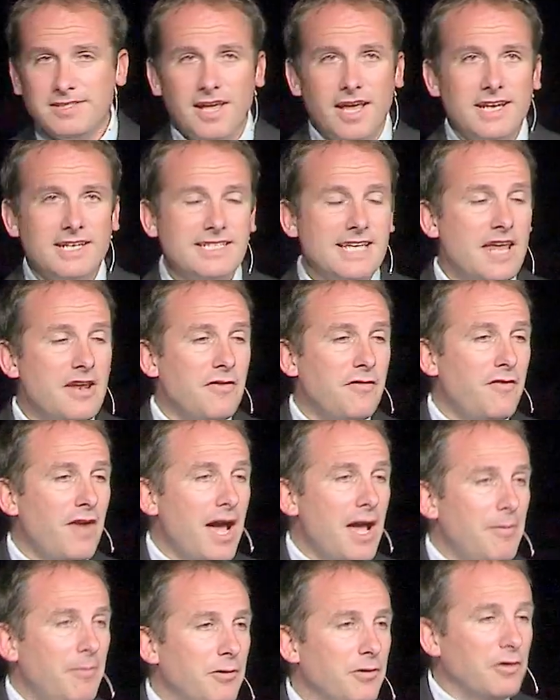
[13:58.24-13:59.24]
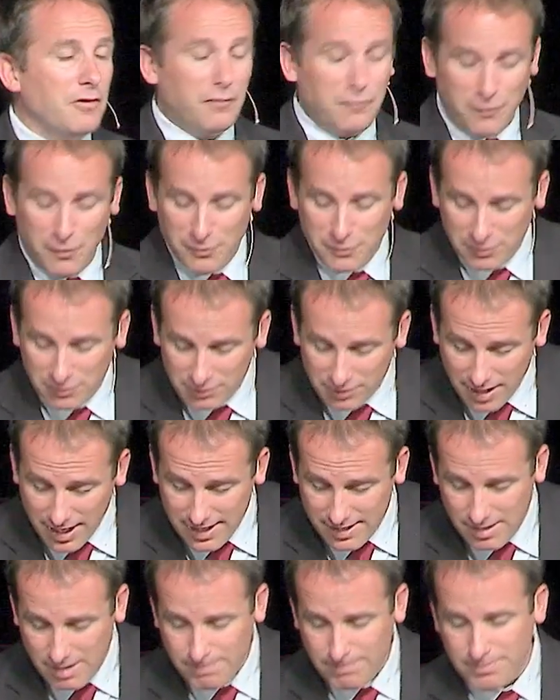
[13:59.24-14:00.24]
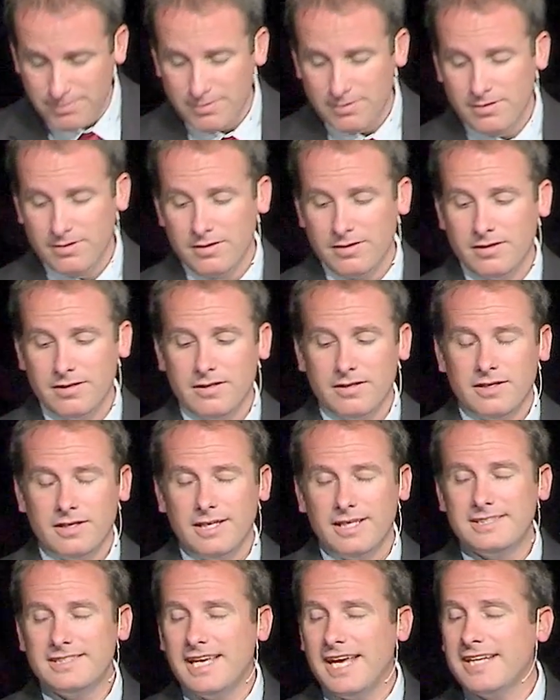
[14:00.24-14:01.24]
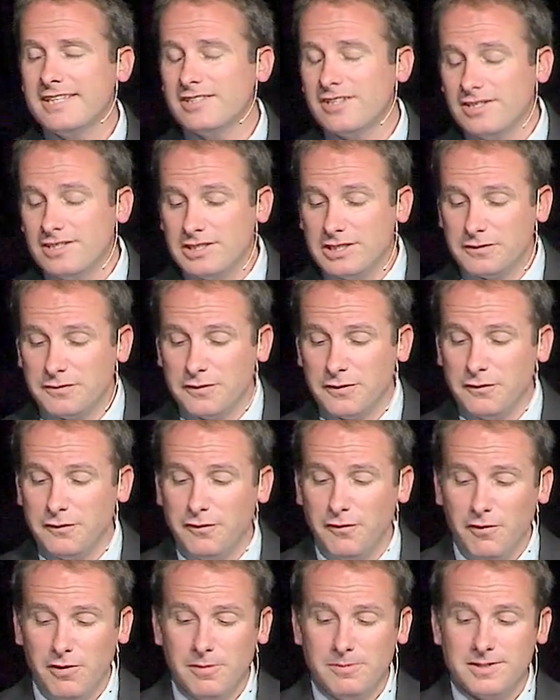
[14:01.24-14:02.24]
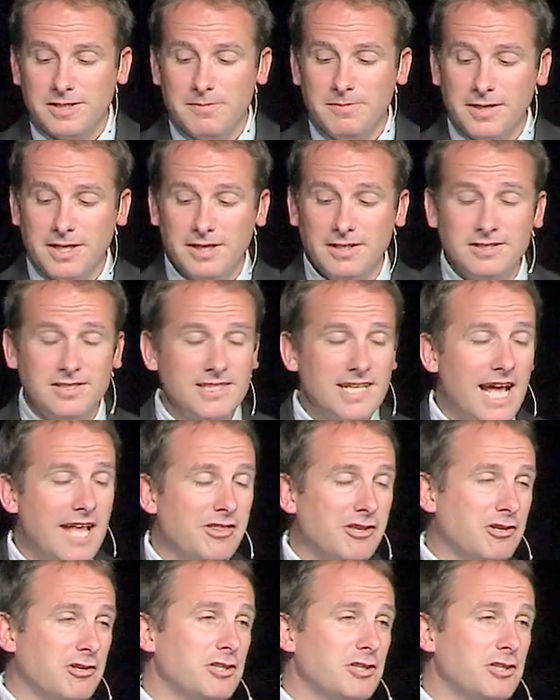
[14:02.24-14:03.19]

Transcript: is not identifiable in a photo lineup. It takes on different forms. And because of that, the